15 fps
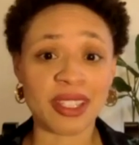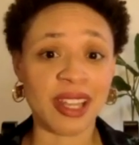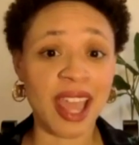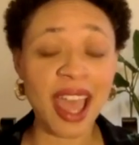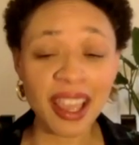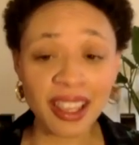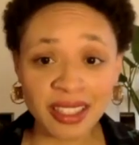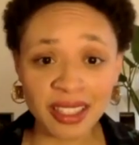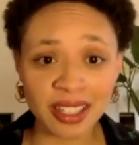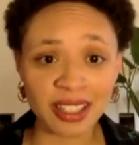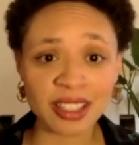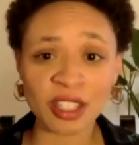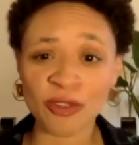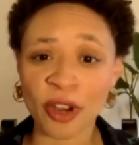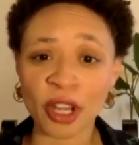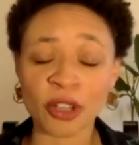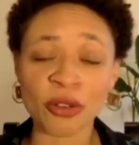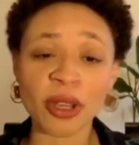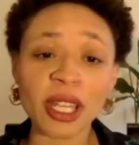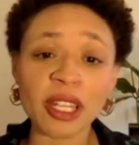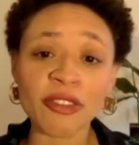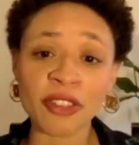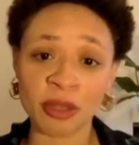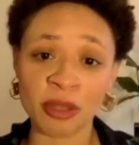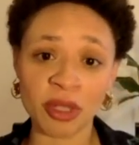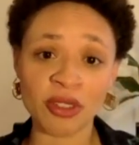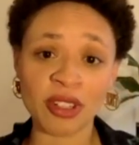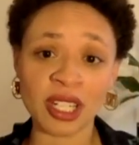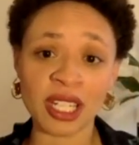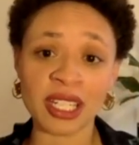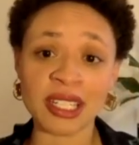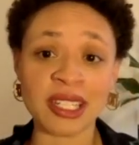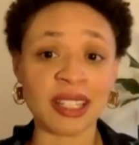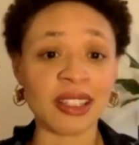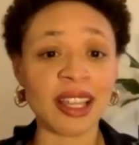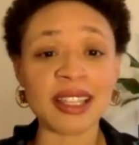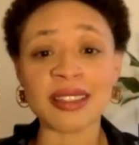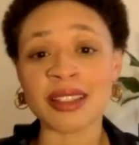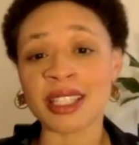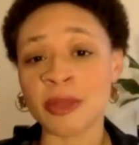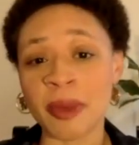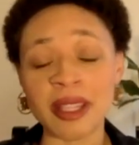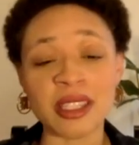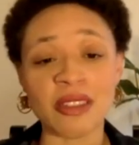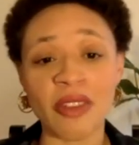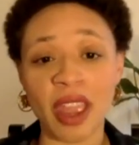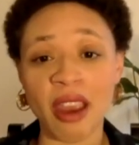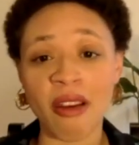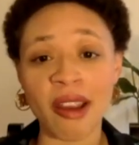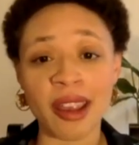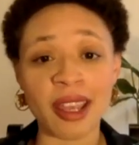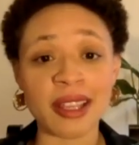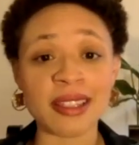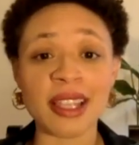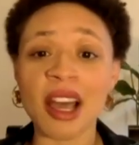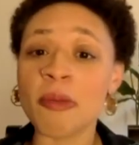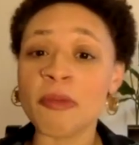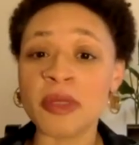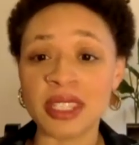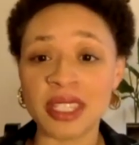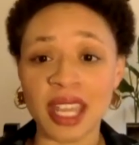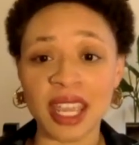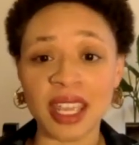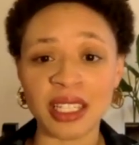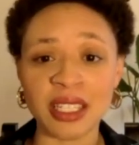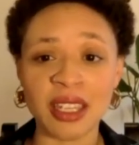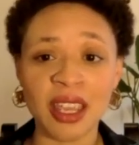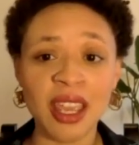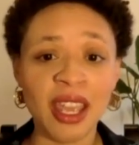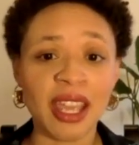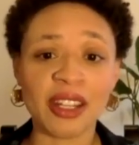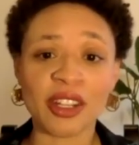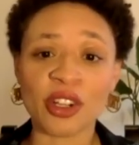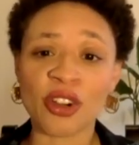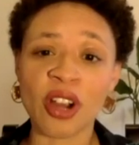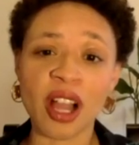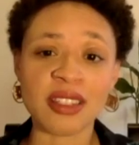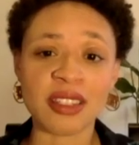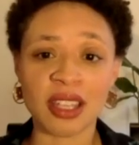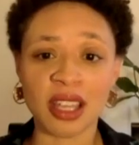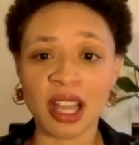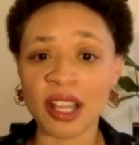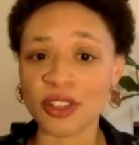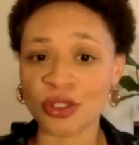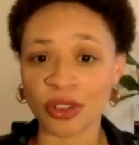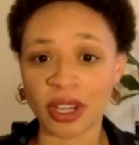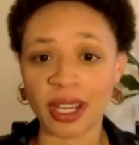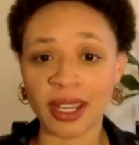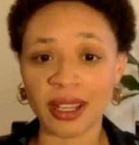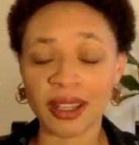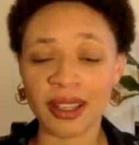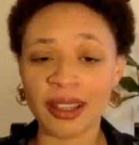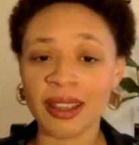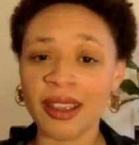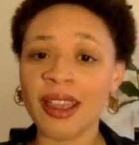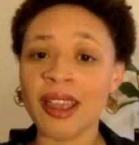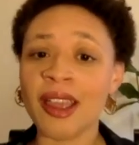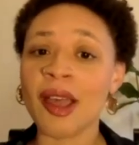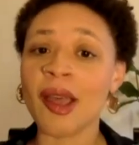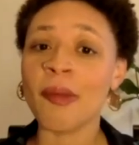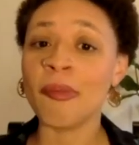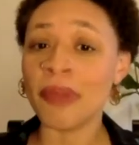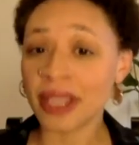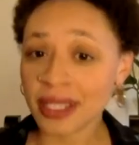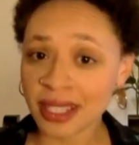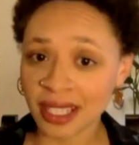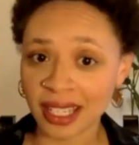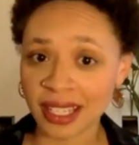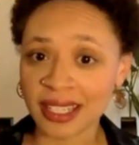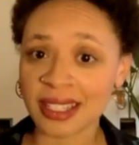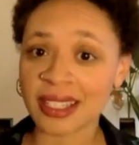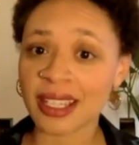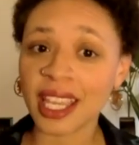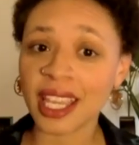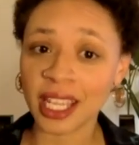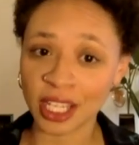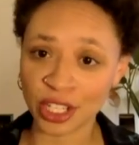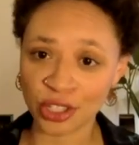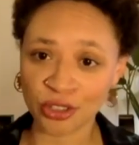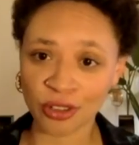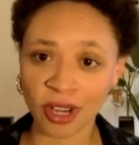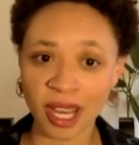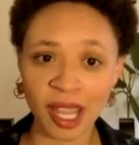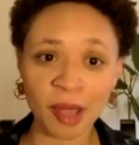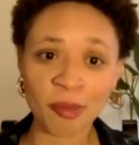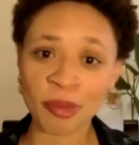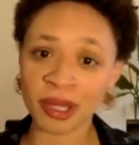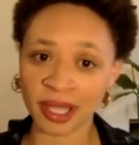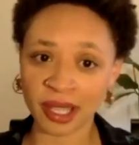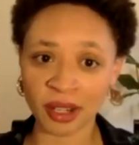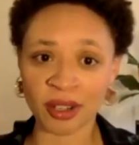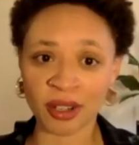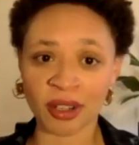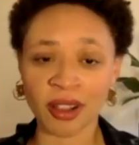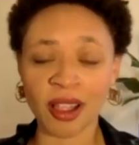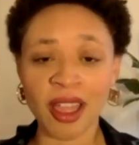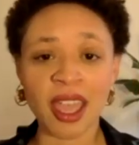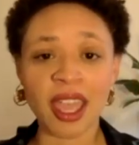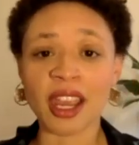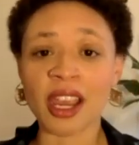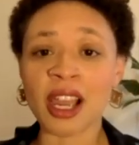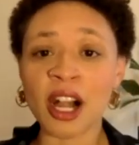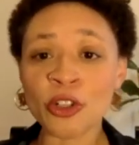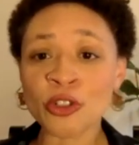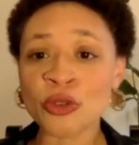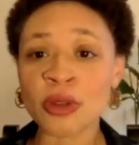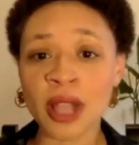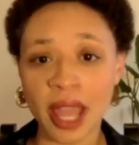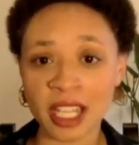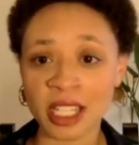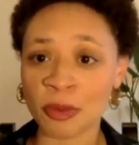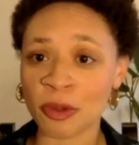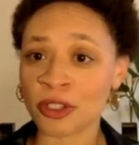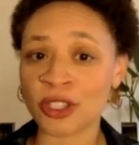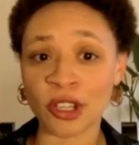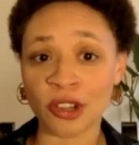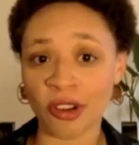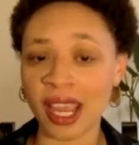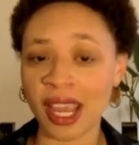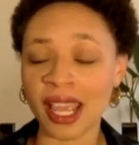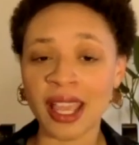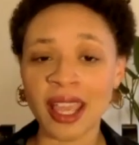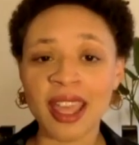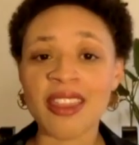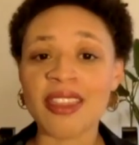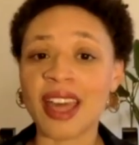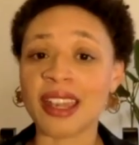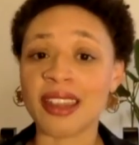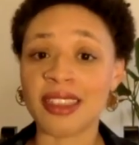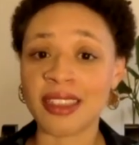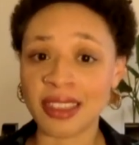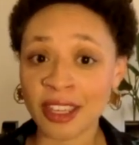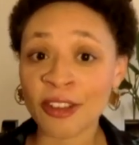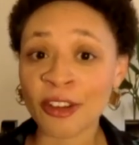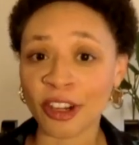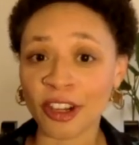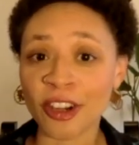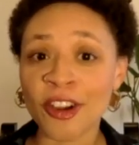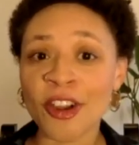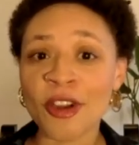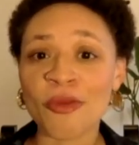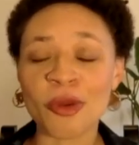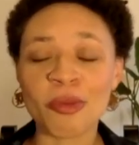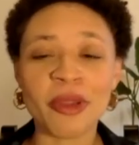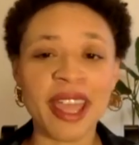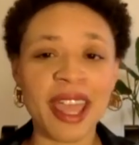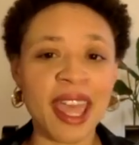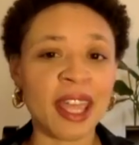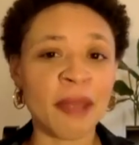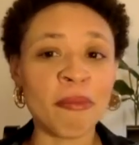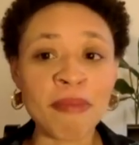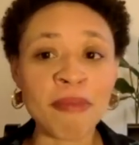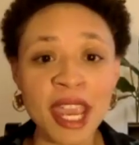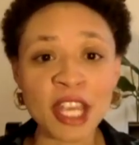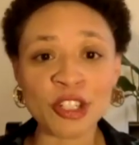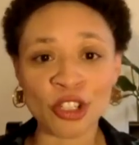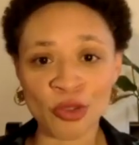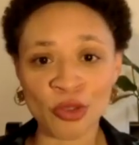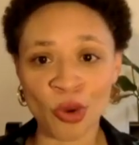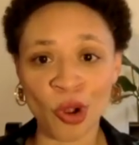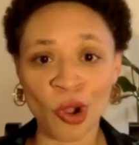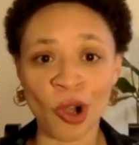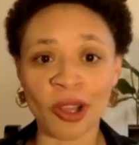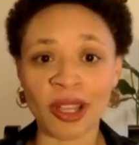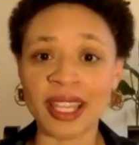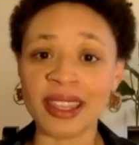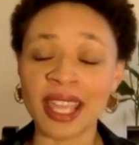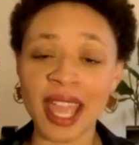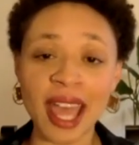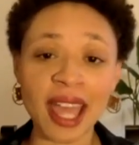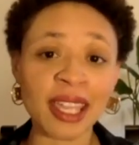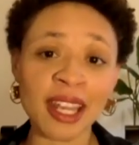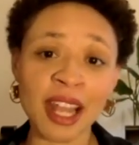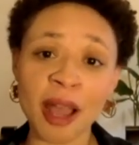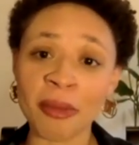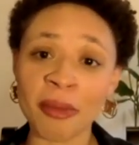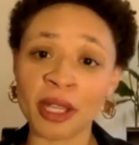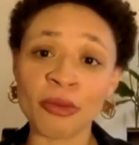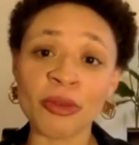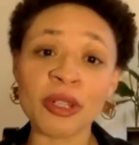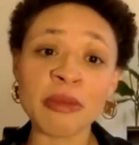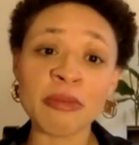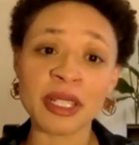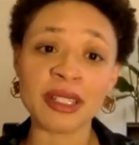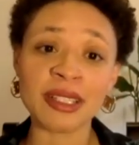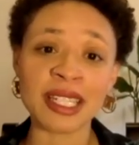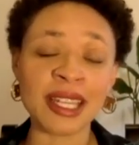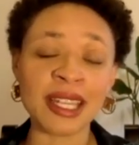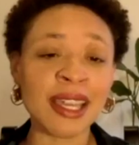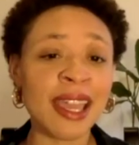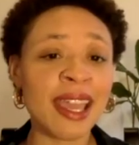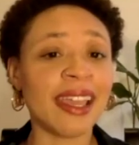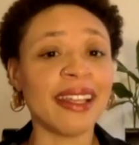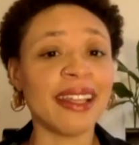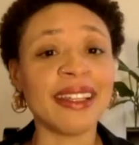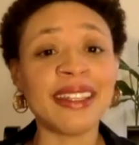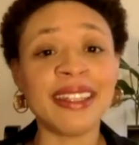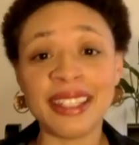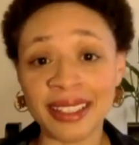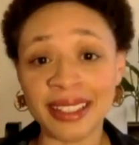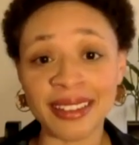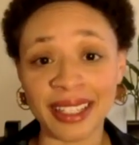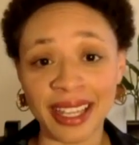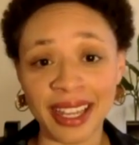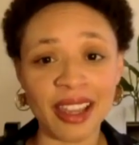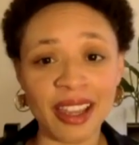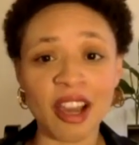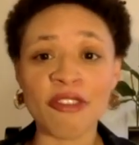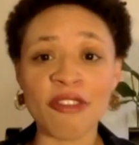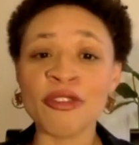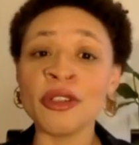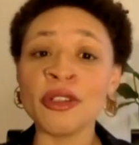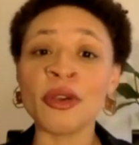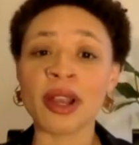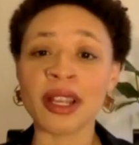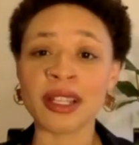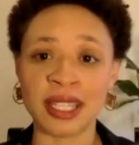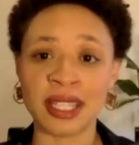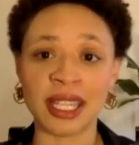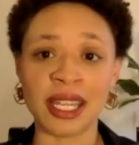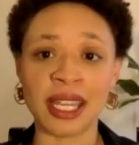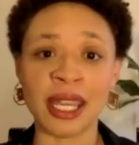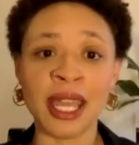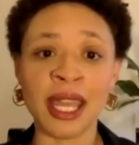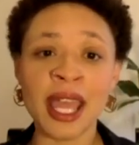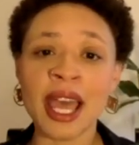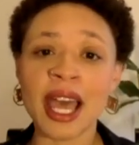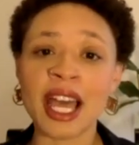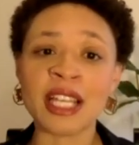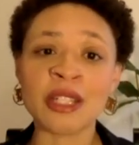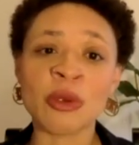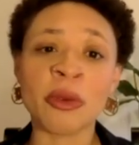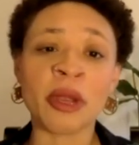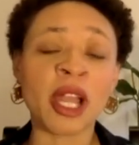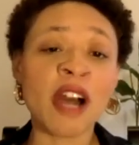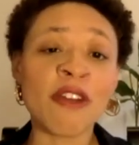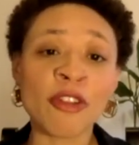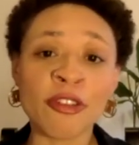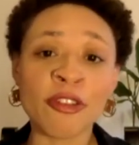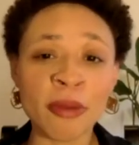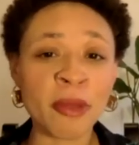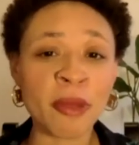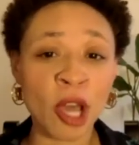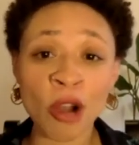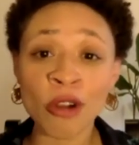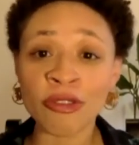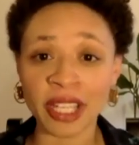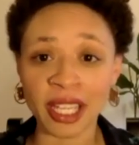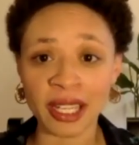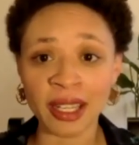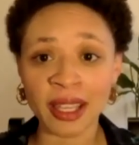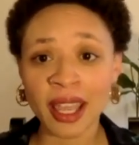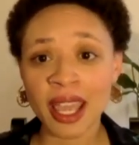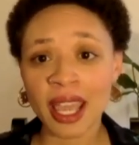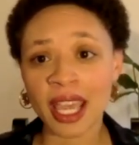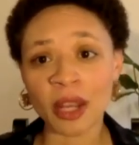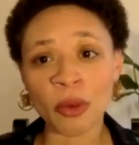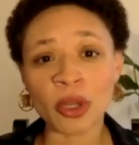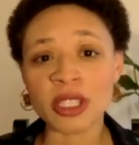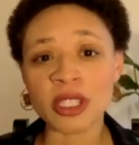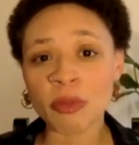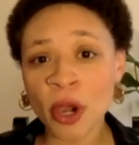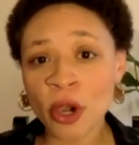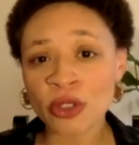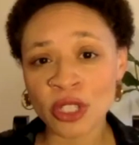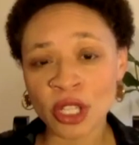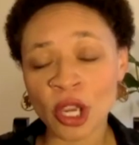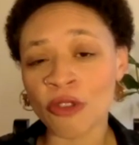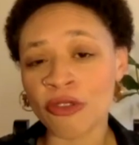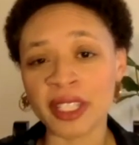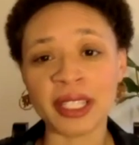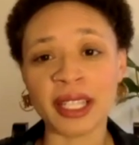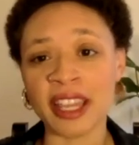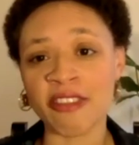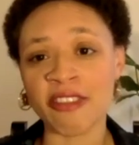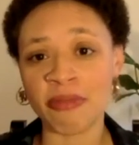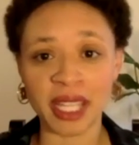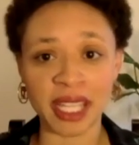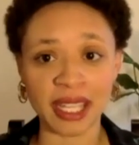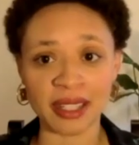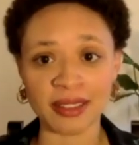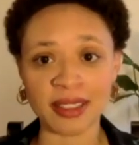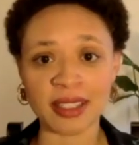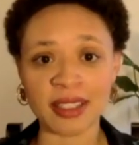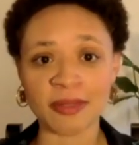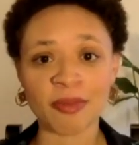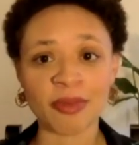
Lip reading: an exodus of our creative community to less expensive areas upstate and across the country. Business, industry, political, and cultural experts agree that theater will play a major role in the economic rebuilding and healing of New York City as we recover from COVID and once post-COVID life begins.